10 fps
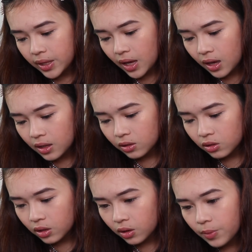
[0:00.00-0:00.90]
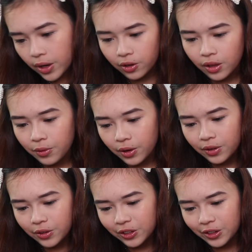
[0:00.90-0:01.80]
But yeah, look. Oh my god. Oh my
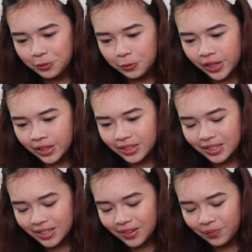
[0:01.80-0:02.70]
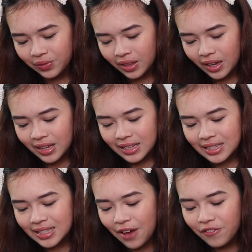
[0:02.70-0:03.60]
god, hold on. Weeks.
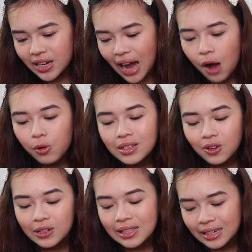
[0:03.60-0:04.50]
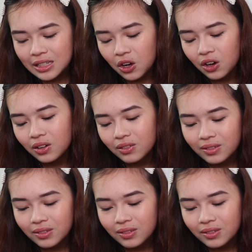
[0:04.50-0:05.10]
7 hours on TikTok.